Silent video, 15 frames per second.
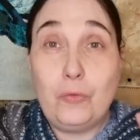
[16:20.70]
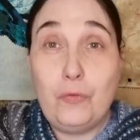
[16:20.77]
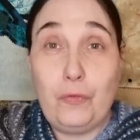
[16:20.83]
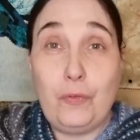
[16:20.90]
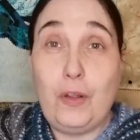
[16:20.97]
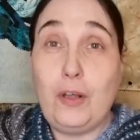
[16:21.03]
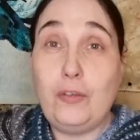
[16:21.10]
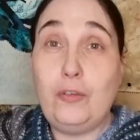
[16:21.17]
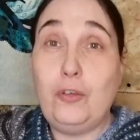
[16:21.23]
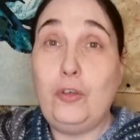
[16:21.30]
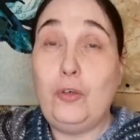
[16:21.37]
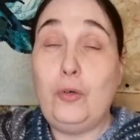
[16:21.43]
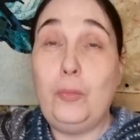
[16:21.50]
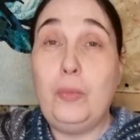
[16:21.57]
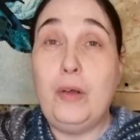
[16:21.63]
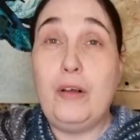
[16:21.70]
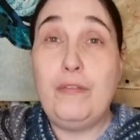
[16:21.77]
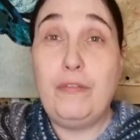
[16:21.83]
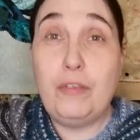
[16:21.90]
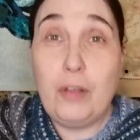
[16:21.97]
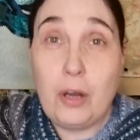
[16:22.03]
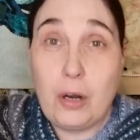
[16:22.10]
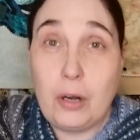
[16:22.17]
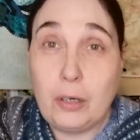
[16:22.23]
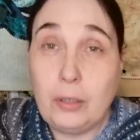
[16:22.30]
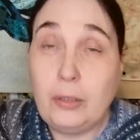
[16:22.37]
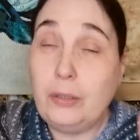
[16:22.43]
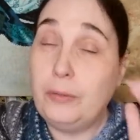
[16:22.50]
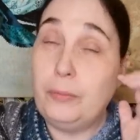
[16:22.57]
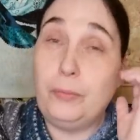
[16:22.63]
floss tube
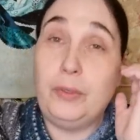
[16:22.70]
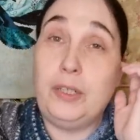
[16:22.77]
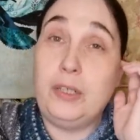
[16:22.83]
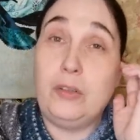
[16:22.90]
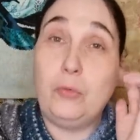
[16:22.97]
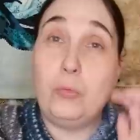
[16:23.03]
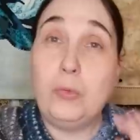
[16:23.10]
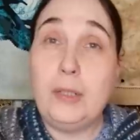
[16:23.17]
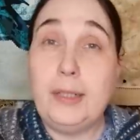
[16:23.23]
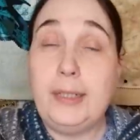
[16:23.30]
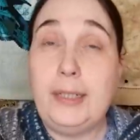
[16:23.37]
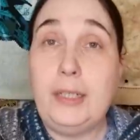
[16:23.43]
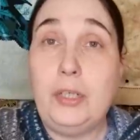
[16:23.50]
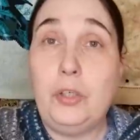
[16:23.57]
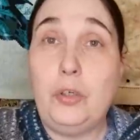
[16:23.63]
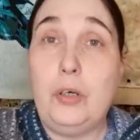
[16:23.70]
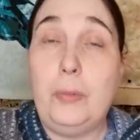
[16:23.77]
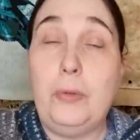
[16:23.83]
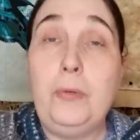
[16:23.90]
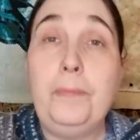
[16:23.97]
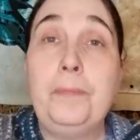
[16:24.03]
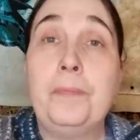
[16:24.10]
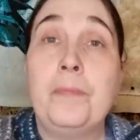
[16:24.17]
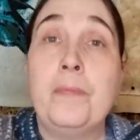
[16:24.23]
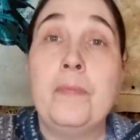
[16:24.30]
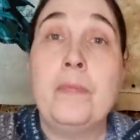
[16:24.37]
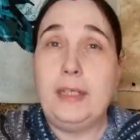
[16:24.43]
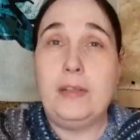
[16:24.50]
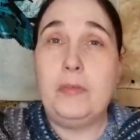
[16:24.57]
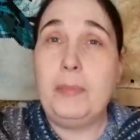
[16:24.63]
vlog, which is really enjoyable.
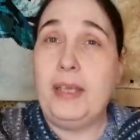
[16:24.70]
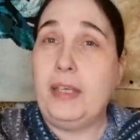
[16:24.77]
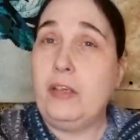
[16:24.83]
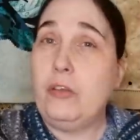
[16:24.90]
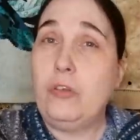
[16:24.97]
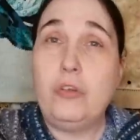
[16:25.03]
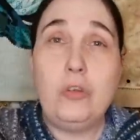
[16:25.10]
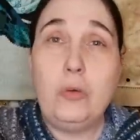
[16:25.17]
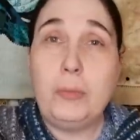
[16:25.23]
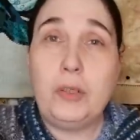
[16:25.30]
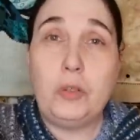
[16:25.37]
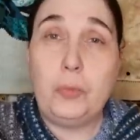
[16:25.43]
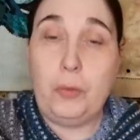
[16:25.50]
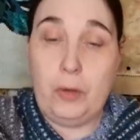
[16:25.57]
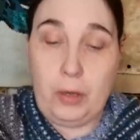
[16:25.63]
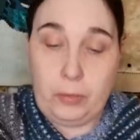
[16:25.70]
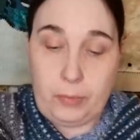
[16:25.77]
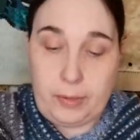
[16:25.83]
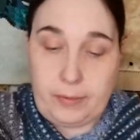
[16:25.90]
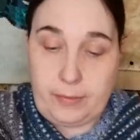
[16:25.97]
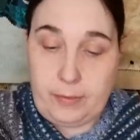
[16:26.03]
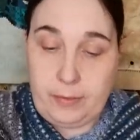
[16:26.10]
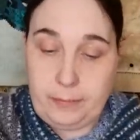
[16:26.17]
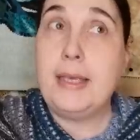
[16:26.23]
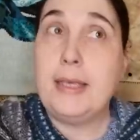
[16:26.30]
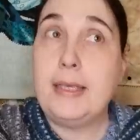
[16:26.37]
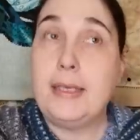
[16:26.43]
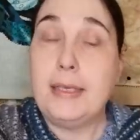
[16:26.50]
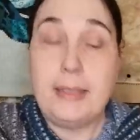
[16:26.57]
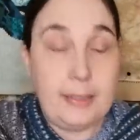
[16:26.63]
He is making so much progress.
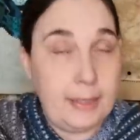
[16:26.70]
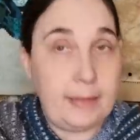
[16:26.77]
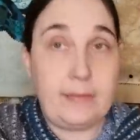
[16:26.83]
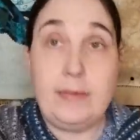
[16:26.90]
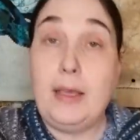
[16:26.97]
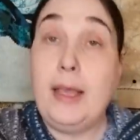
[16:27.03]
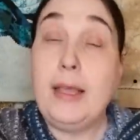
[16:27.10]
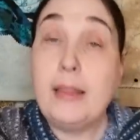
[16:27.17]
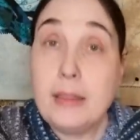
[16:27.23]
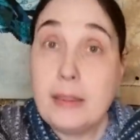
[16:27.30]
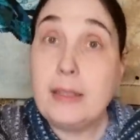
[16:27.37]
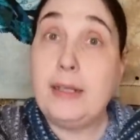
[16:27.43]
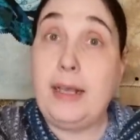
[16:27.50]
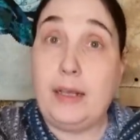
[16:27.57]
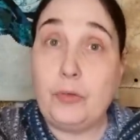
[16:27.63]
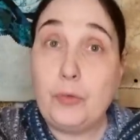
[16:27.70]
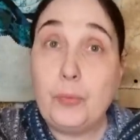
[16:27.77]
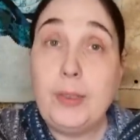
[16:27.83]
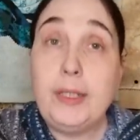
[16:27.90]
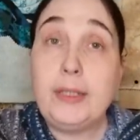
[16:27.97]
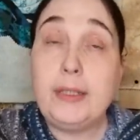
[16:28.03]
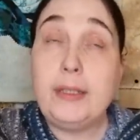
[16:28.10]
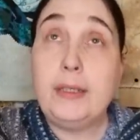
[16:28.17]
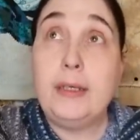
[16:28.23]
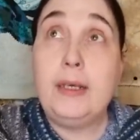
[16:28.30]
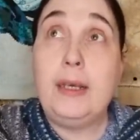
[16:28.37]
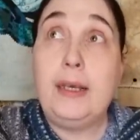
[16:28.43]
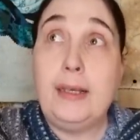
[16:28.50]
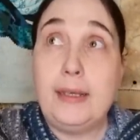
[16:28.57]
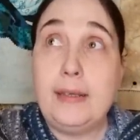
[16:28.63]
Yes, and the last week
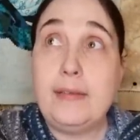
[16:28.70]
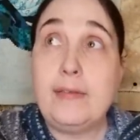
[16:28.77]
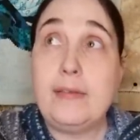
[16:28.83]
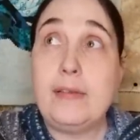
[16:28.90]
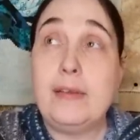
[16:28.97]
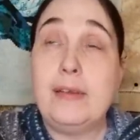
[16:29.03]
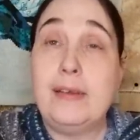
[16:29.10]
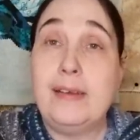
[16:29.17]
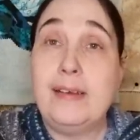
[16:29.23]
is